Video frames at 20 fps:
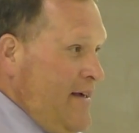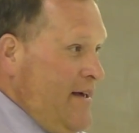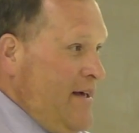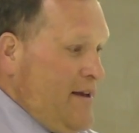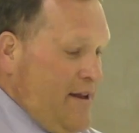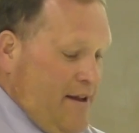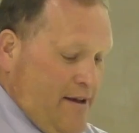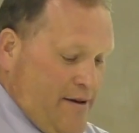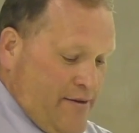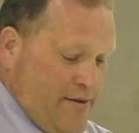
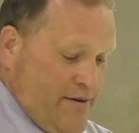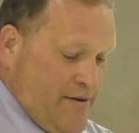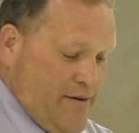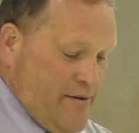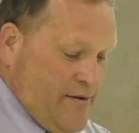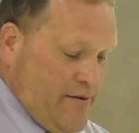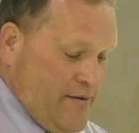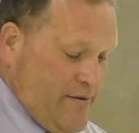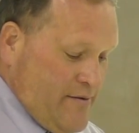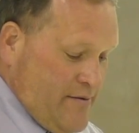Any
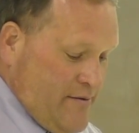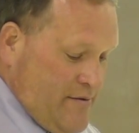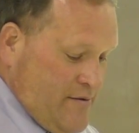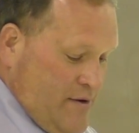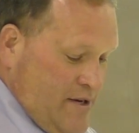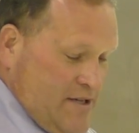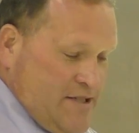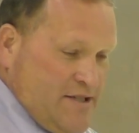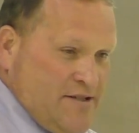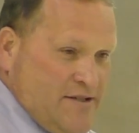other
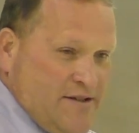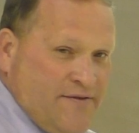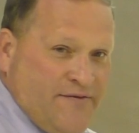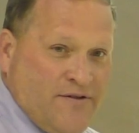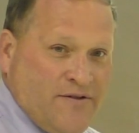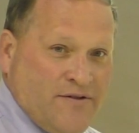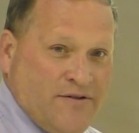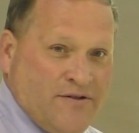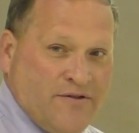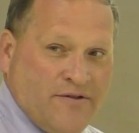questions
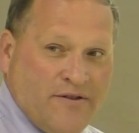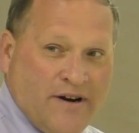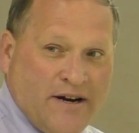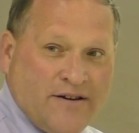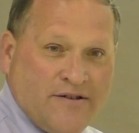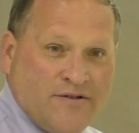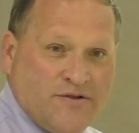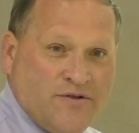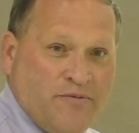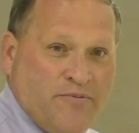for
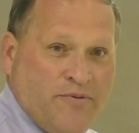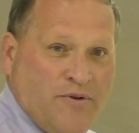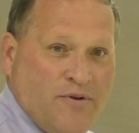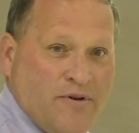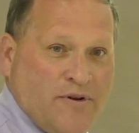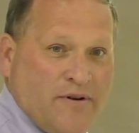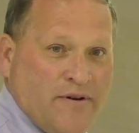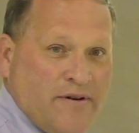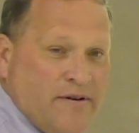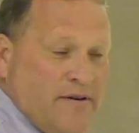director's
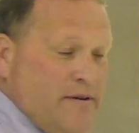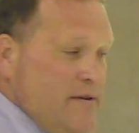report?